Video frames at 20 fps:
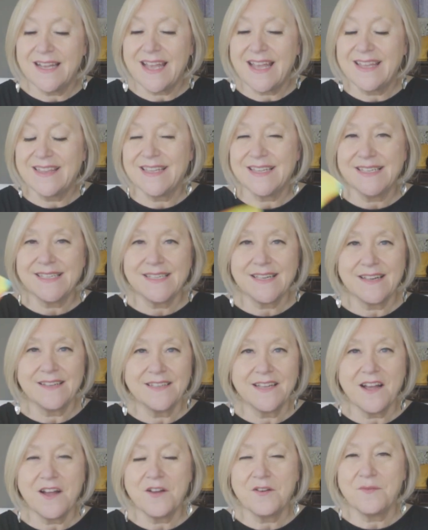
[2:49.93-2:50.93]
And the
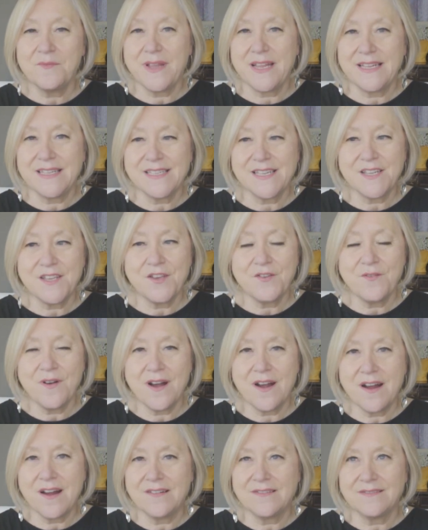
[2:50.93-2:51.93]
Sun card means that you
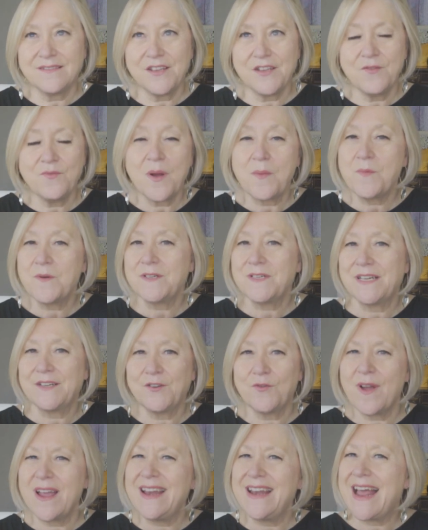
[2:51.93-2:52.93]
represent
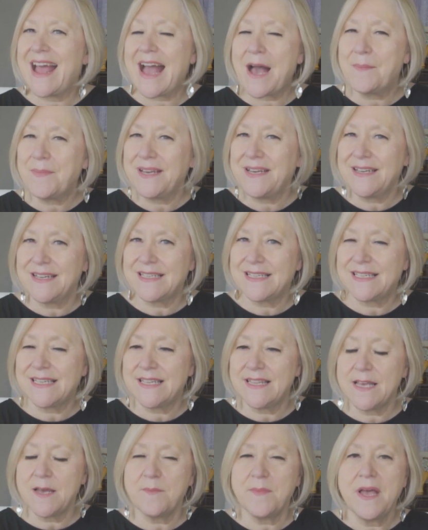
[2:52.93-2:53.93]
great happiness
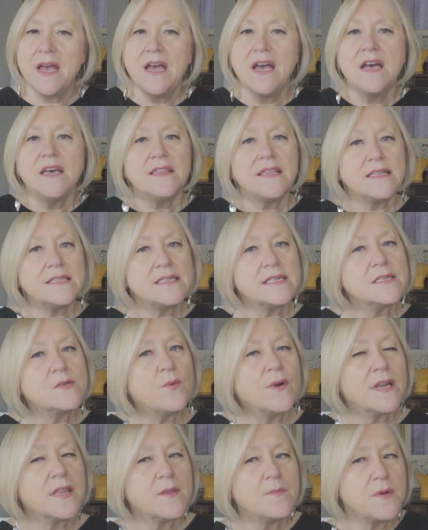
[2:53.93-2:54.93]
to them. This is
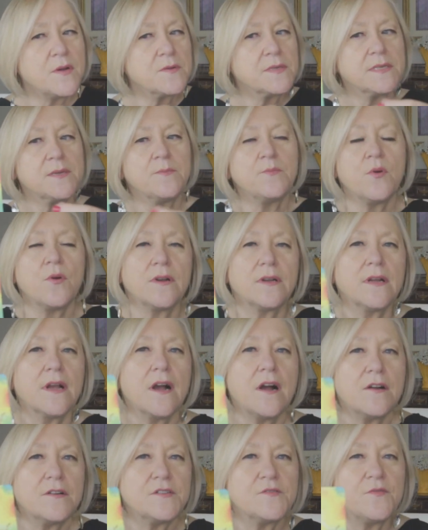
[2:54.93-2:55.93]
one of the most important
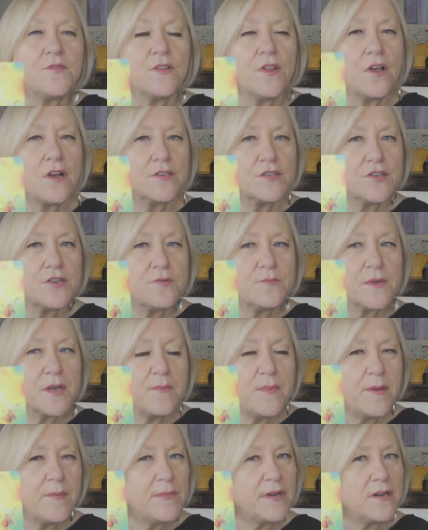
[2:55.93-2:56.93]
cards for long-term
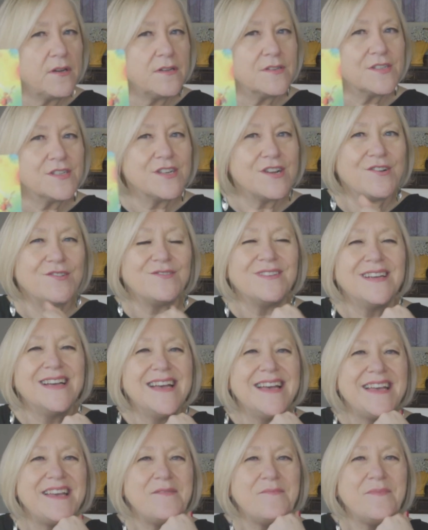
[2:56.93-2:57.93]
commitment also.
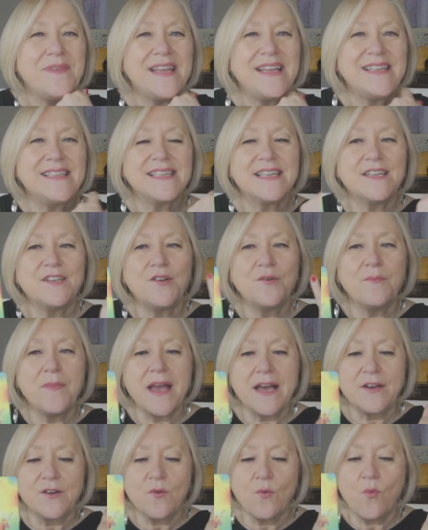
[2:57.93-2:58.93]
It means that no
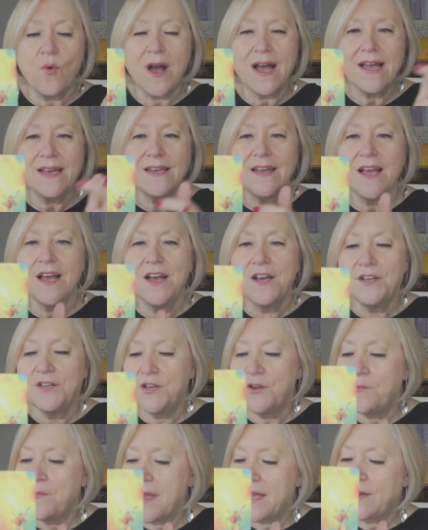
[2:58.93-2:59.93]
matter what
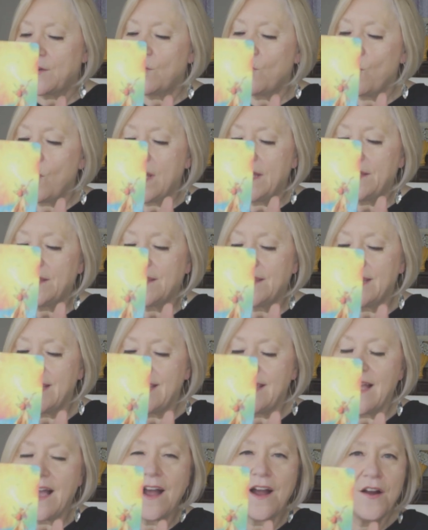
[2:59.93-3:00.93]

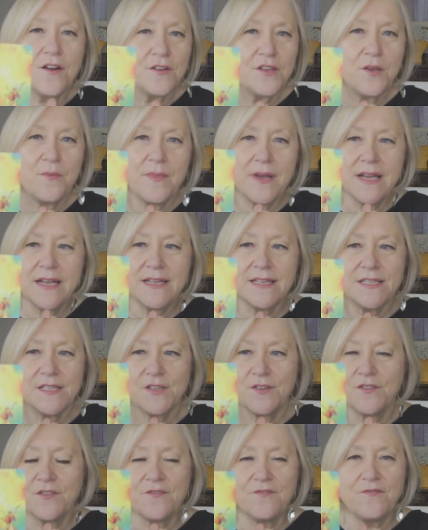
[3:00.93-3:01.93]
the
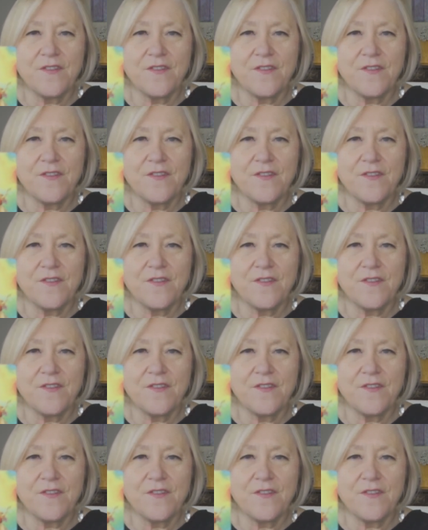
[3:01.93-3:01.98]
arguments or the